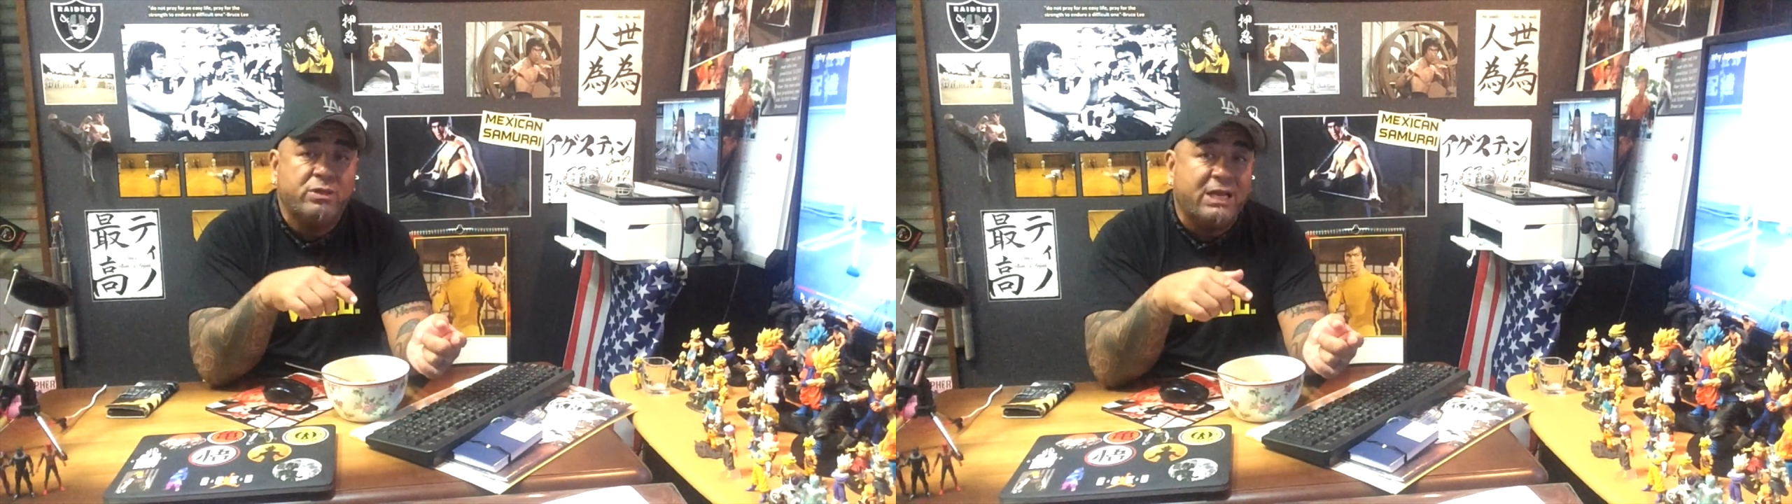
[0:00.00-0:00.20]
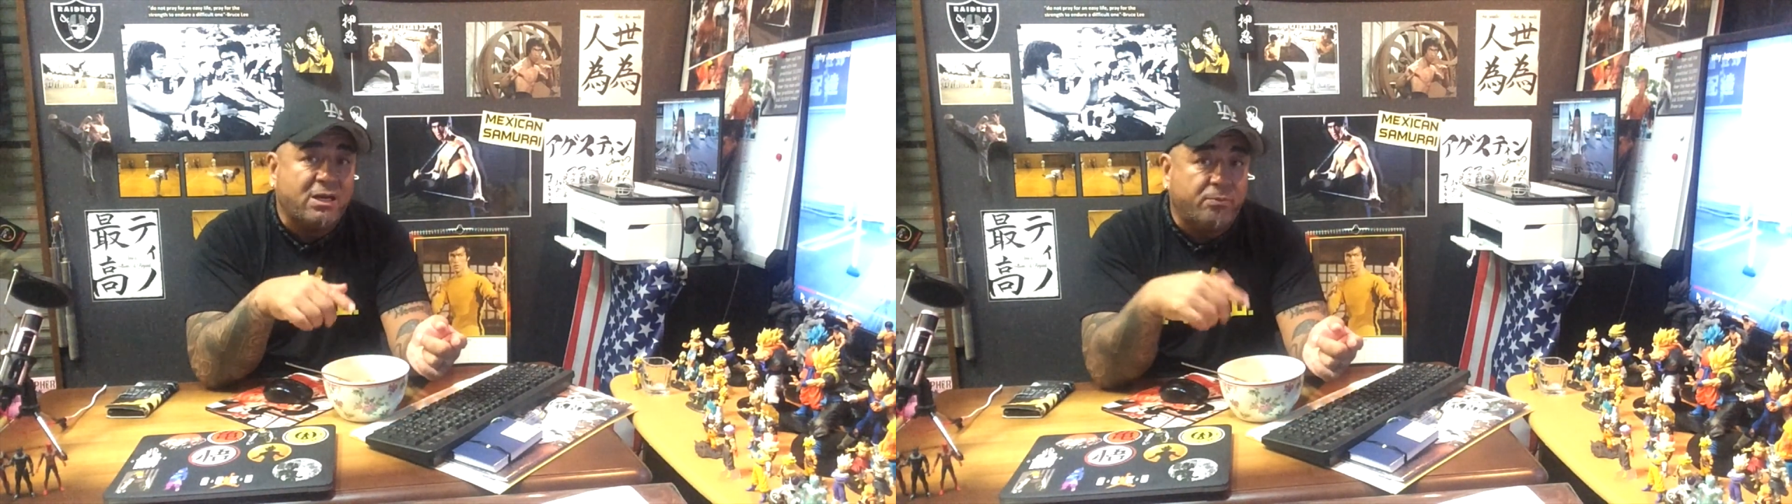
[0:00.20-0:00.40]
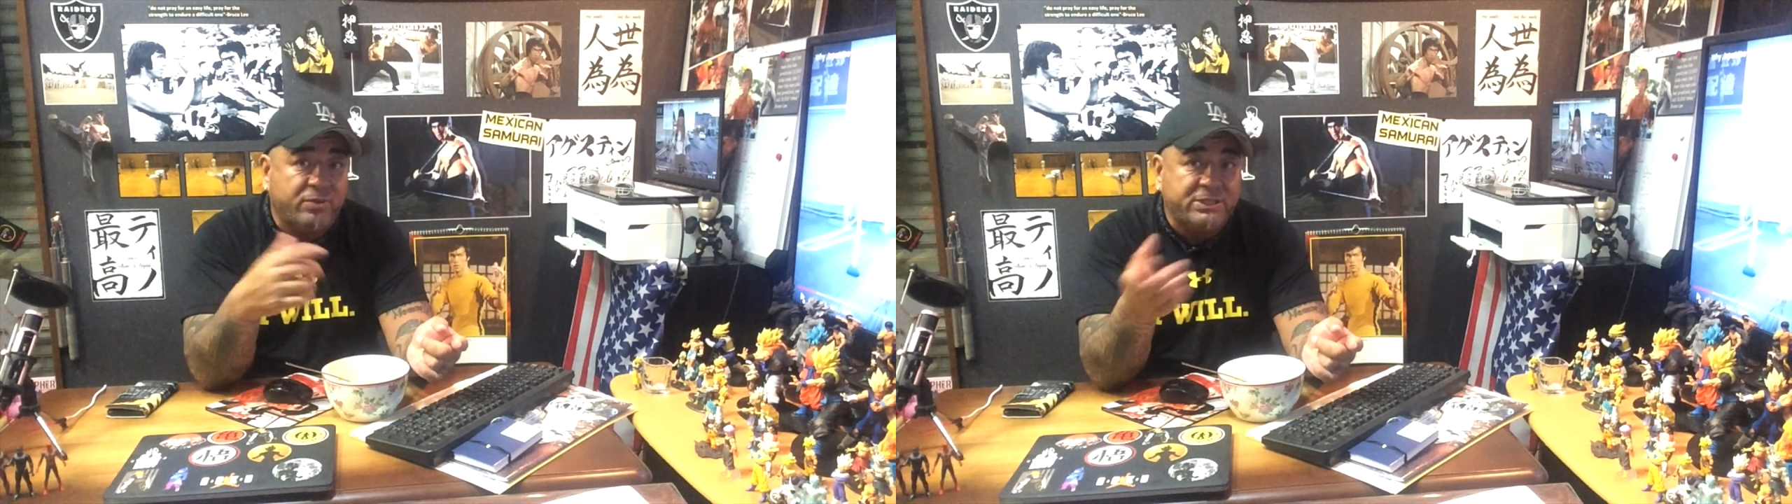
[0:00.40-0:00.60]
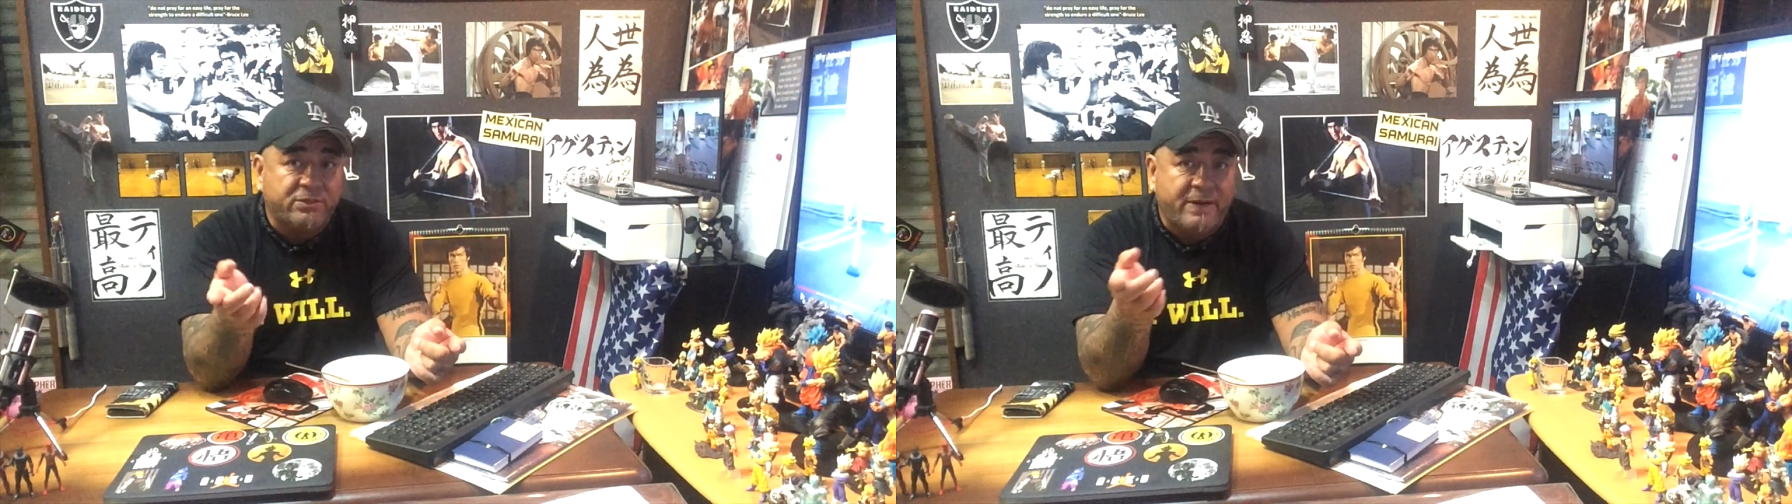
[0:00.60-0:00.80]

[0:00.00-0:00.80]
got out of prison,